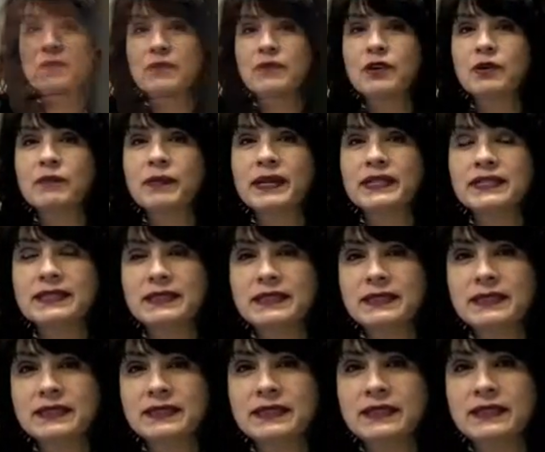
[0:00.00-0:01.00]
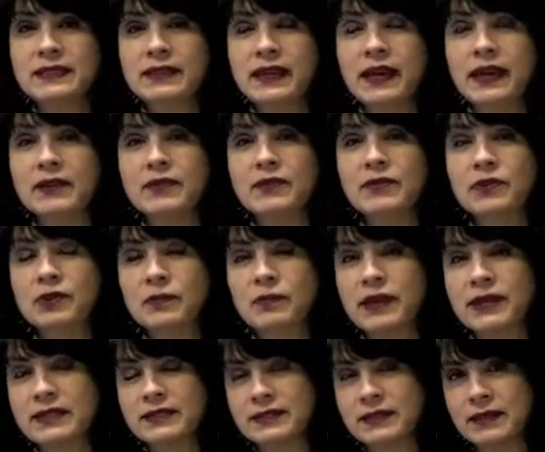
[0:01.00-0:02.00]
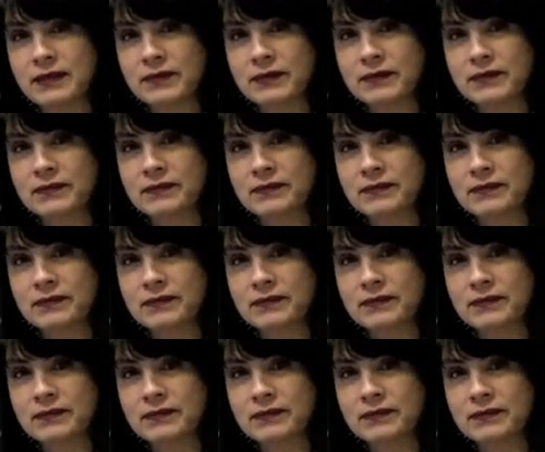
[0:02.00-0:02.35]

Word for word: For my sister and for myself.